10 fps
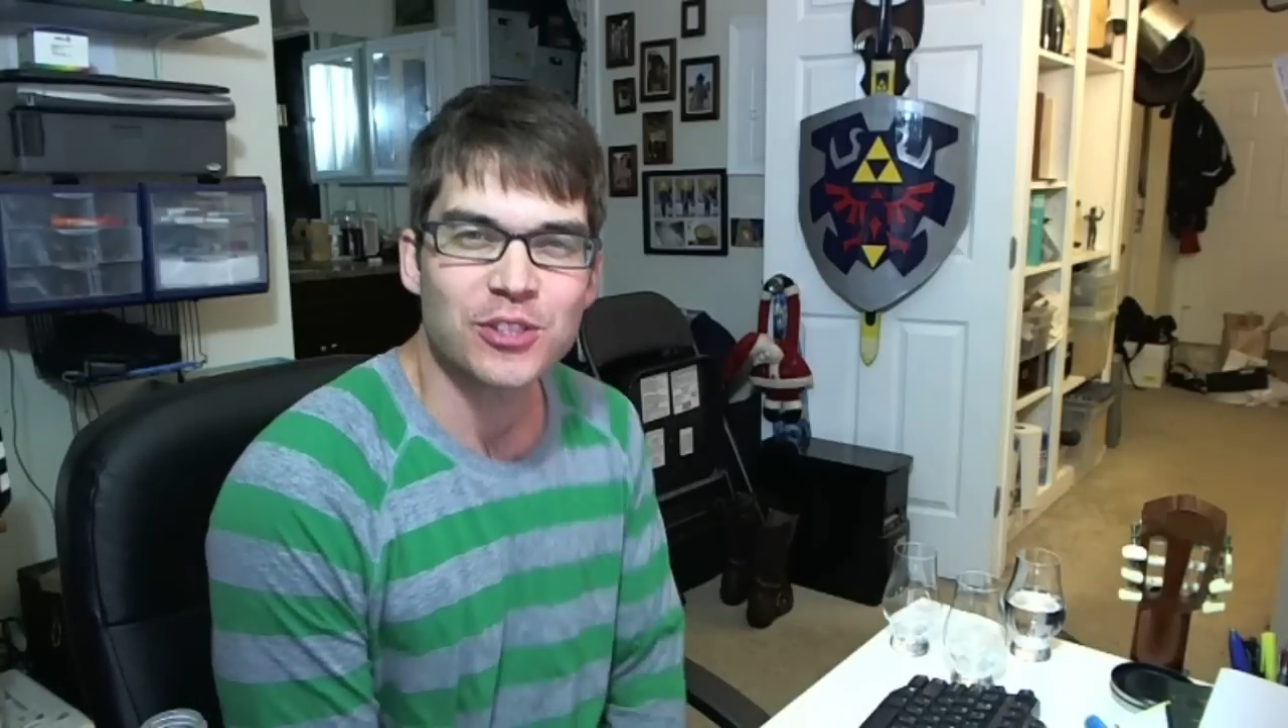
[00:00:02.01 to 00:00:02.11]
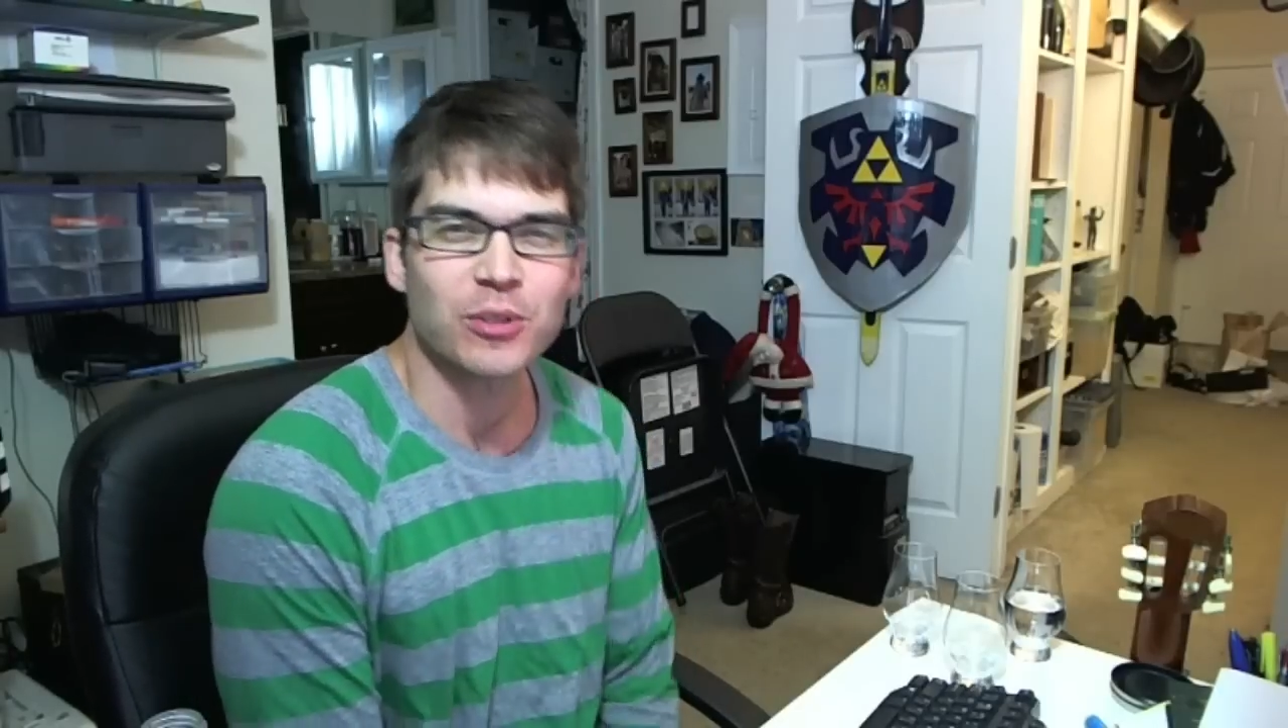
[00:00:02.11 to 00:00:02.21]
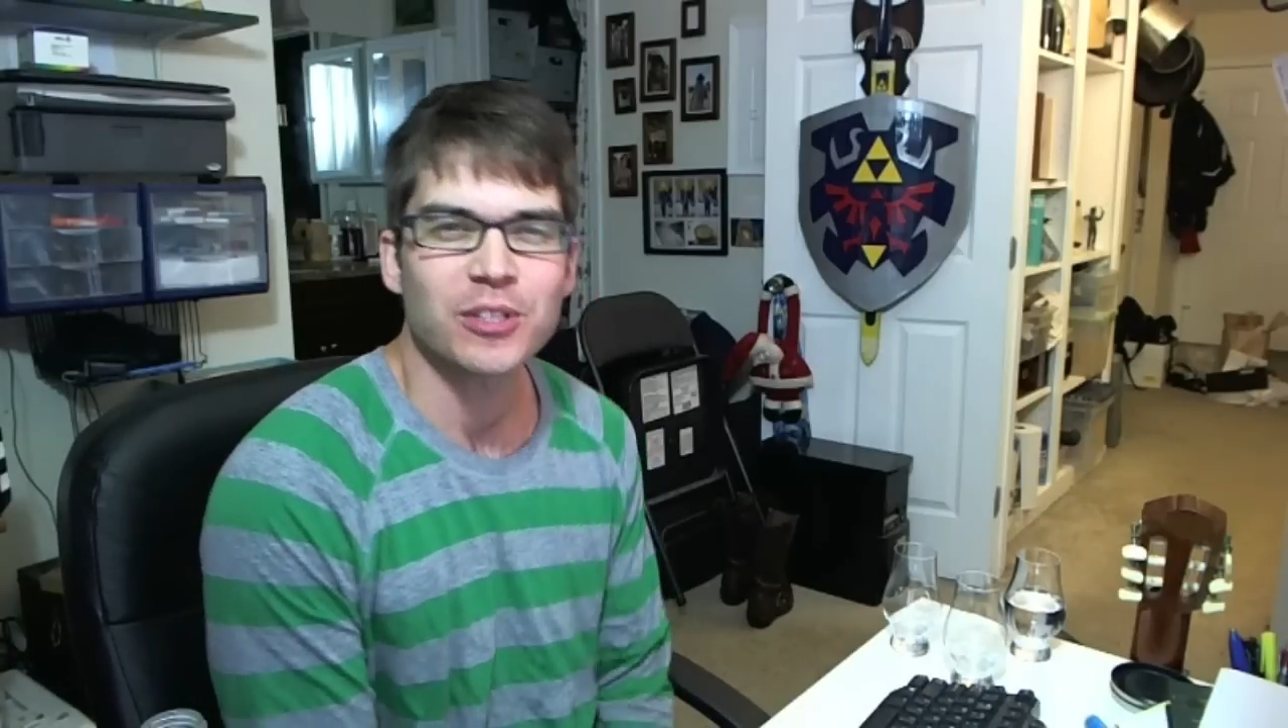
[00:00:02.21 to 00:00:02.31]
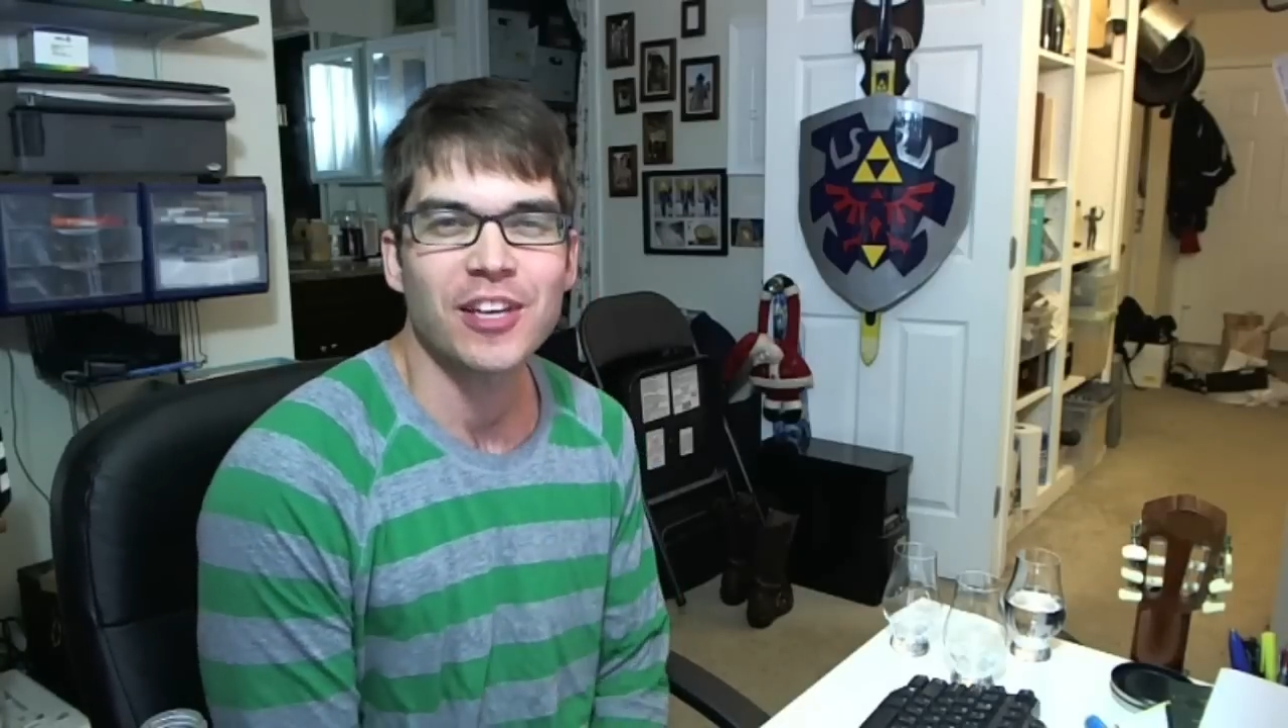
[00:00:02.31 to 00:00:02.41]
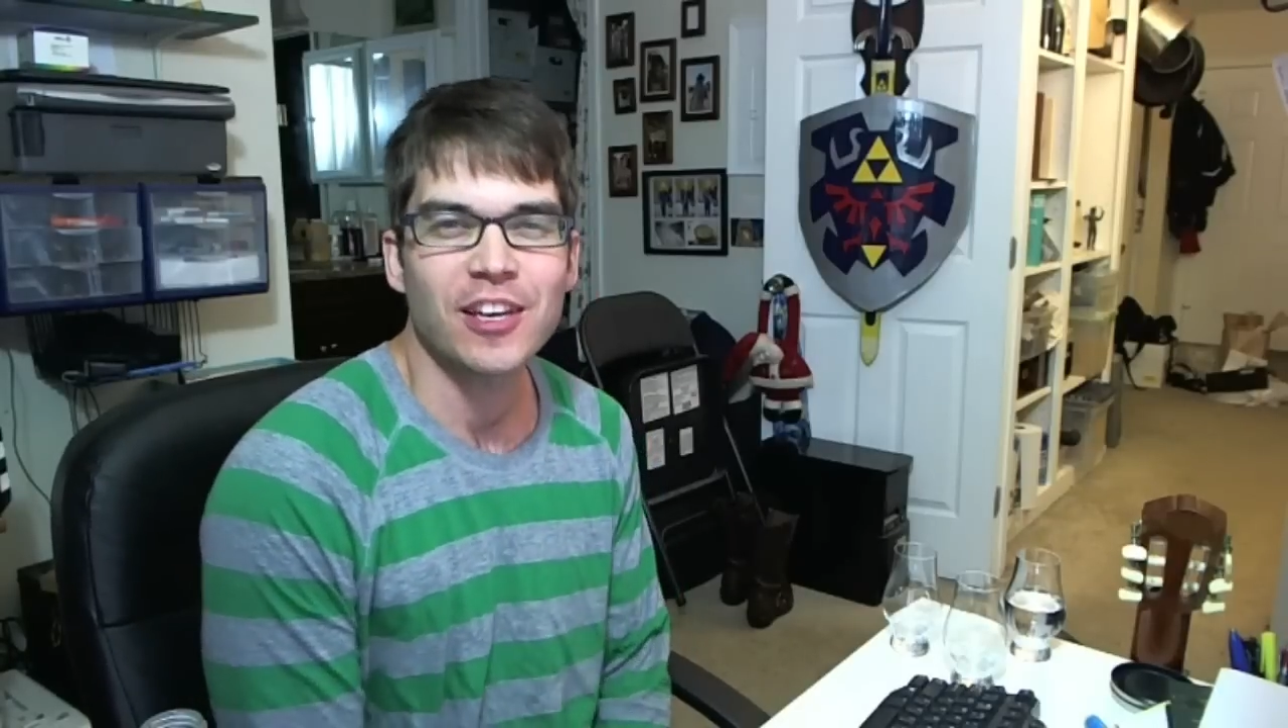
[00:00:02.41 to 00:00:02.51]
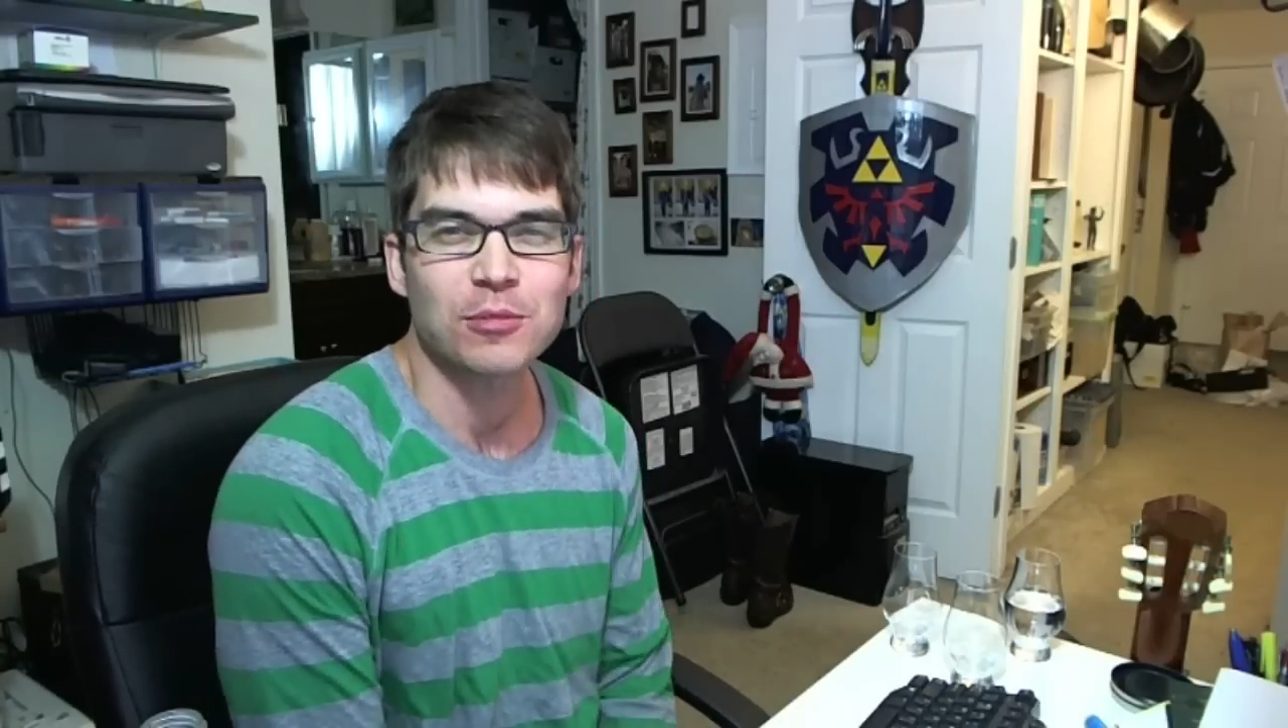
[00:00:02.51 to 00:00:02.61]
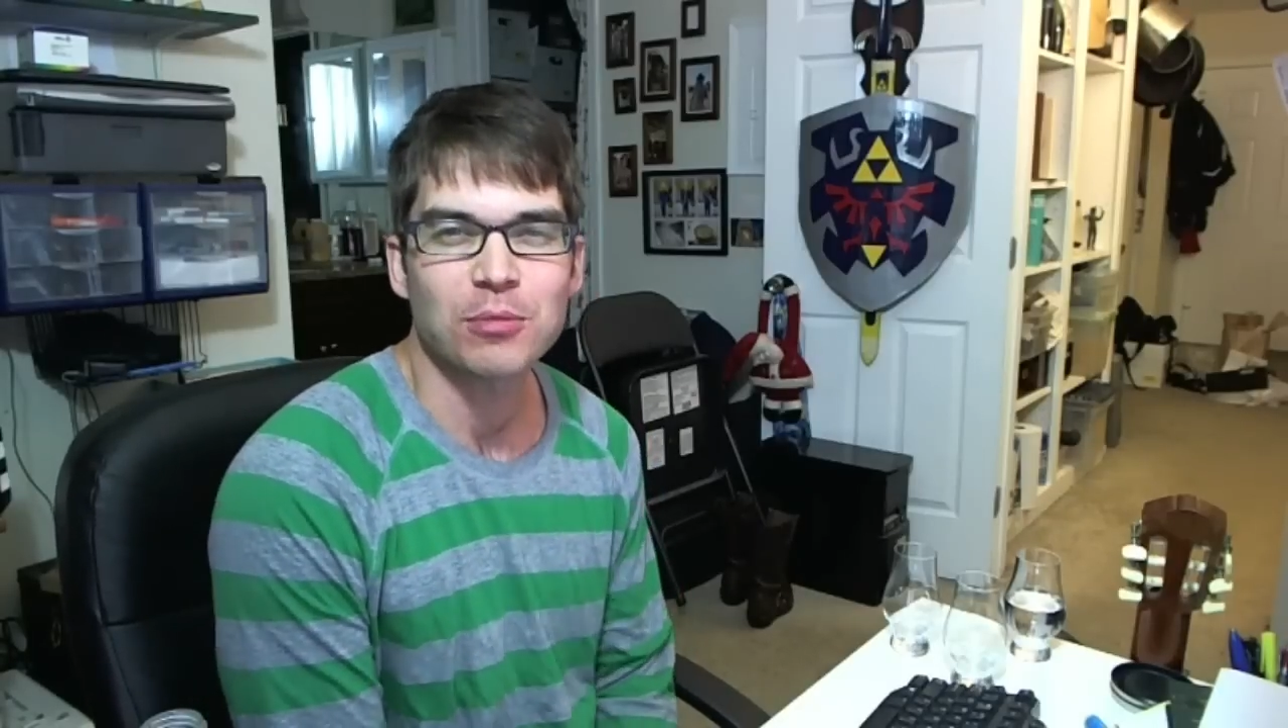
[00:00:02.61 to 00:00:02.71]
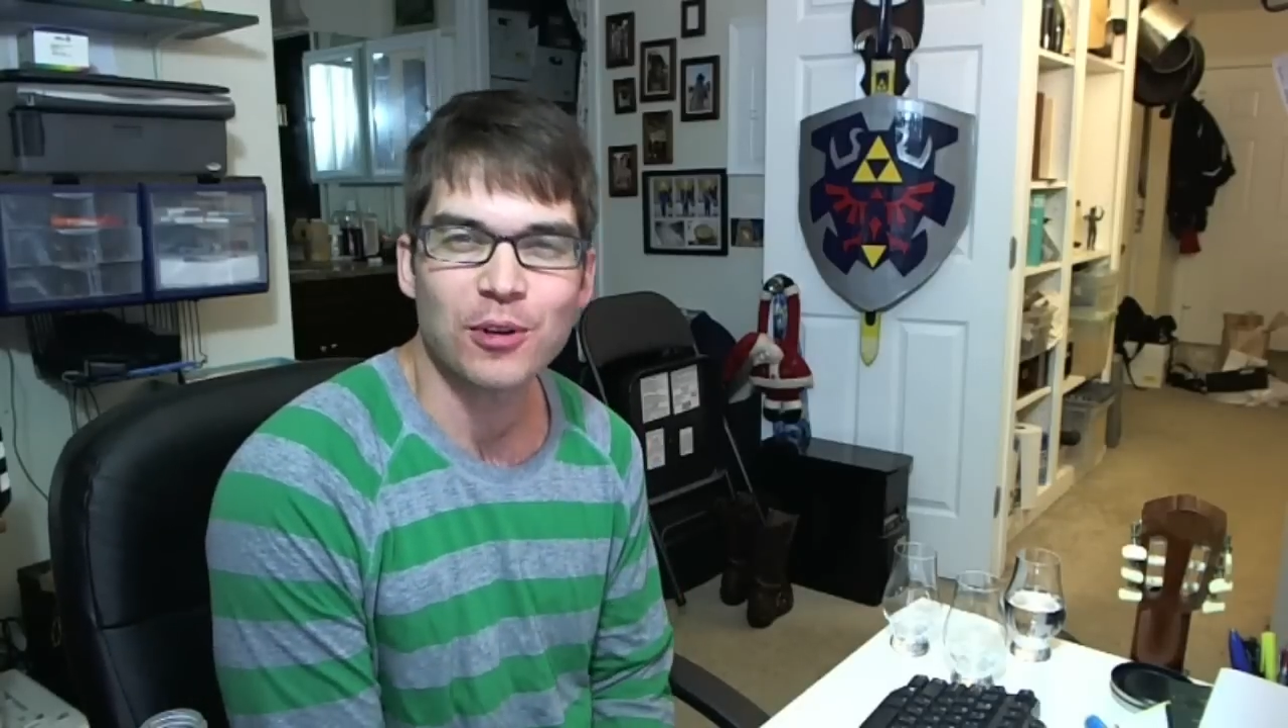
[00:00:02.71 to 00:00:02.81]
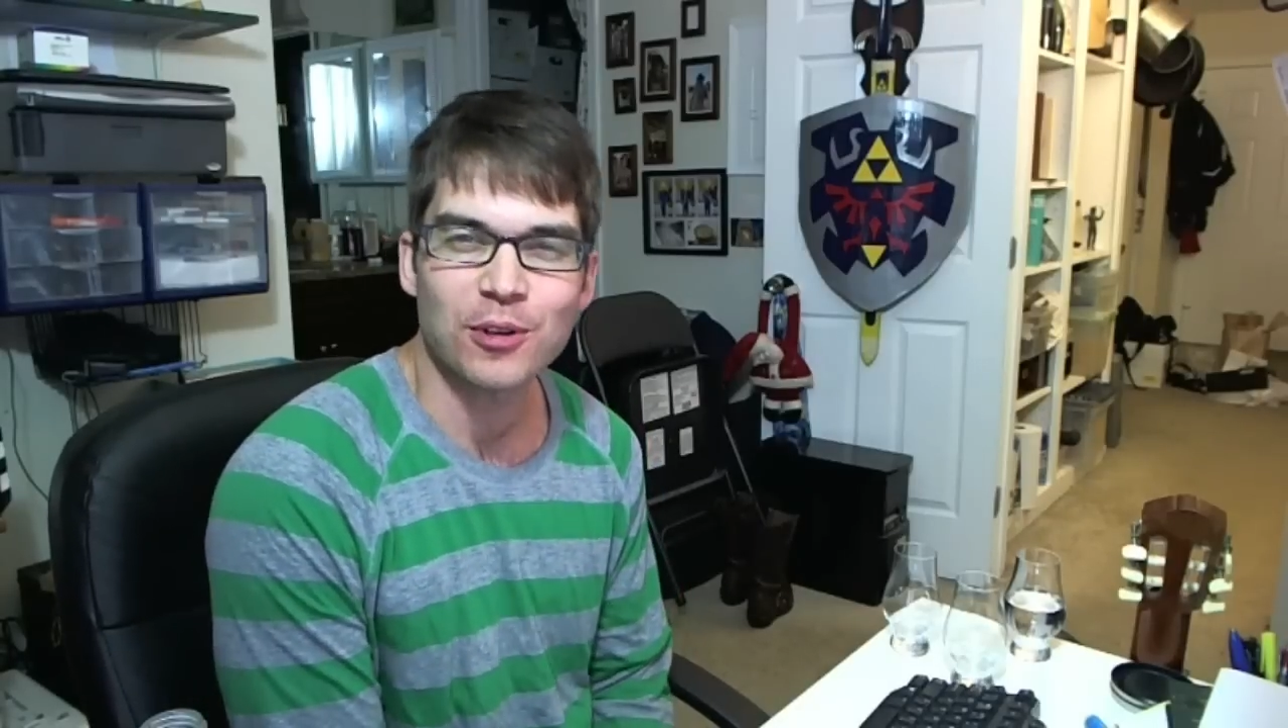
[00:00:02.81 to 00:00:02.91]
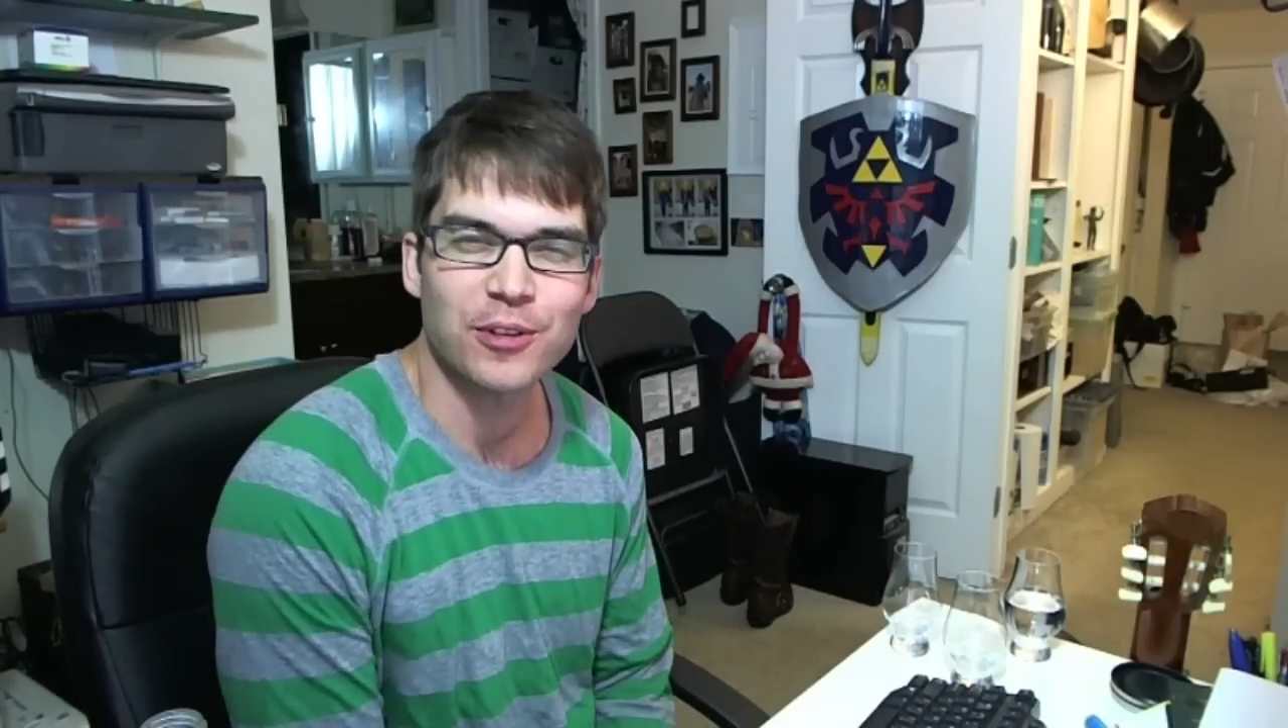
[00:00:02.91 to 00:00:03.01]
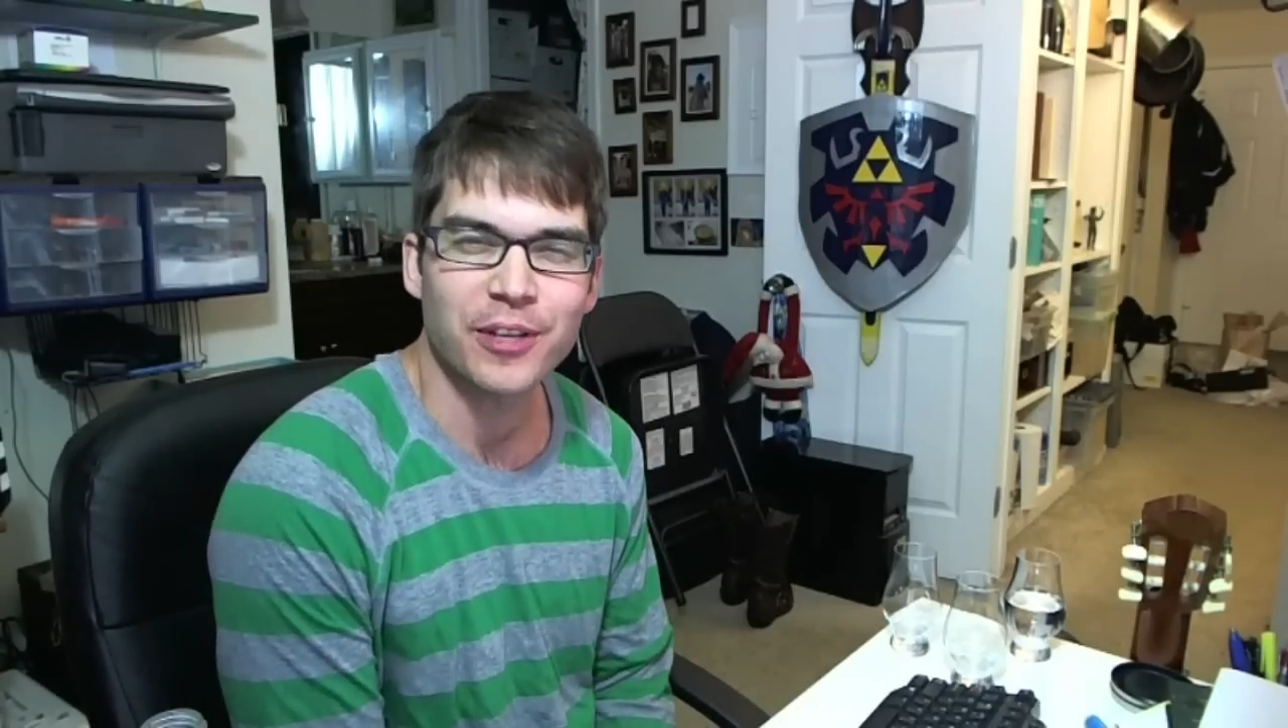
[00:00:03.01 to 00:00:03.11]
Whiskey Explorer Luke